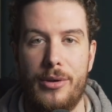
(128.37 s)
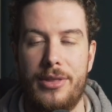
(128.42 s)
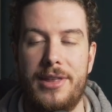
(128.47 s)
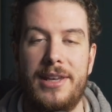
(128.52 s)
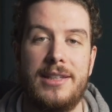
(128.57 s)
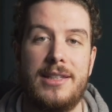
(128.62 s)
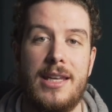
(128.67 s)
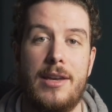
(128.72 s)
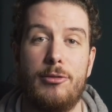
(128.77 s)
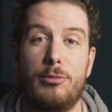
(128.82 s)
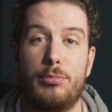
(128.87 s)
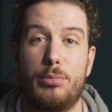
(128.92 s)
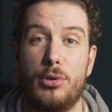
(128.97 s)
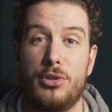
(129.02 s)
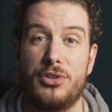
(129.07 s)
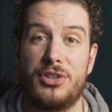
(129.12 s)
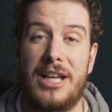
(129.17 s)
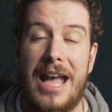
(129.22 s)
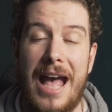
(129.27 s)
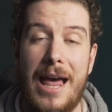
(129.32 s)
I think David
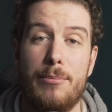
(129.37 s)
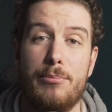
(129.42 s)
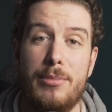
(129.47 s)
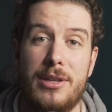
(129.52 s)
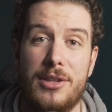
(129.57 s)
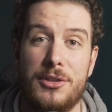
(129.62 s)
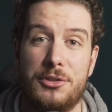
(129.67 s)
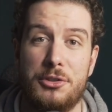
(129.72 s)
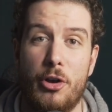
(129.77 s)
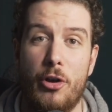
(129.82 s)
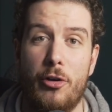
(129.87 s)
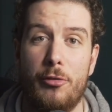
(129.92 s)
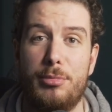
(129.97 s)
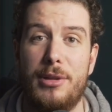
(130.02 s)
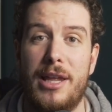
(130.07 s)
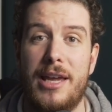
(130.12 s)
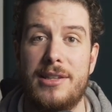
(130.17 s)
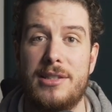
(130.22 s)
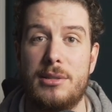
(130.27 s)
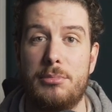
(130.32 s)
Brooks can be the sort of
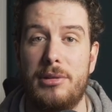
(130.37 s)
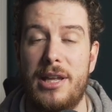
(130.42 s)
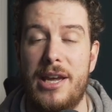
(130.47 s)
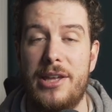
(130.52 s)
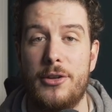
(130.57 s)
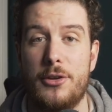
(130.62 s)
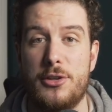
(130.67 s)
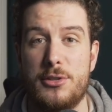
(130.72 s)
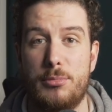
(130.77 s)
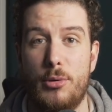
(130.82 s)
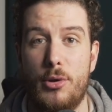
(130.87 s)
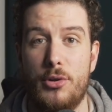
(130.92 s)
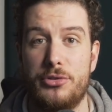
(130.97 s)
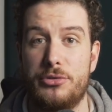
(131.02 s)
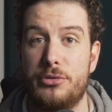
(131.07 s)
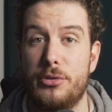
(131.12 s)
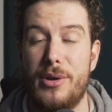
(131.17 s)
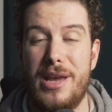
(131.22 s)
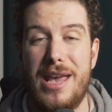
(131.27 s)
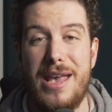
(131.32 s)
player to play those balls
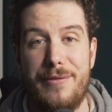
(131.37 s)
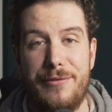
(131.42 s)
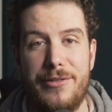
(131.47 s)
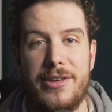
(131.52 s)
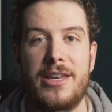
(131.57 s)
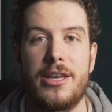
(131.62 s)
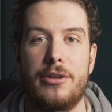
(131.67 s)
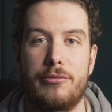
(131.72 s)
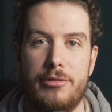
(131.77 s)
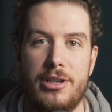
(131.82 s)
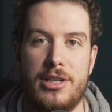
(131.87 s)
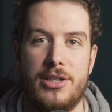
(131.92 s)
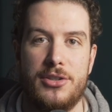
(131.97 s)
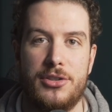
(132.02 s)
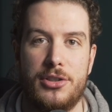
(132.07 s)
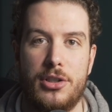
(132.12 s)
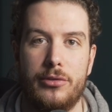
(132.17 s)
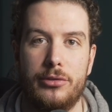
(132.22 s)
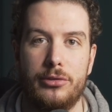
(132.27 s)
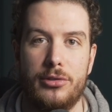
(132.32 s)
through if he can
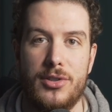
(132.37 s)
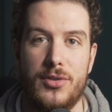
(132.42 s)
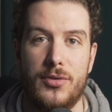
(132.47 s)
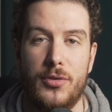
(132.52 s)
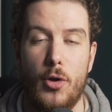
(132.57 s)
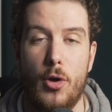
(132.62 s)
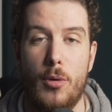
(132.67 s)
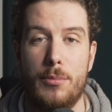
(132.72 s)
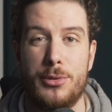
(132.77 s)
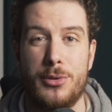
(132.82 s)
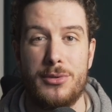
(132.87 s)
rediscover his form.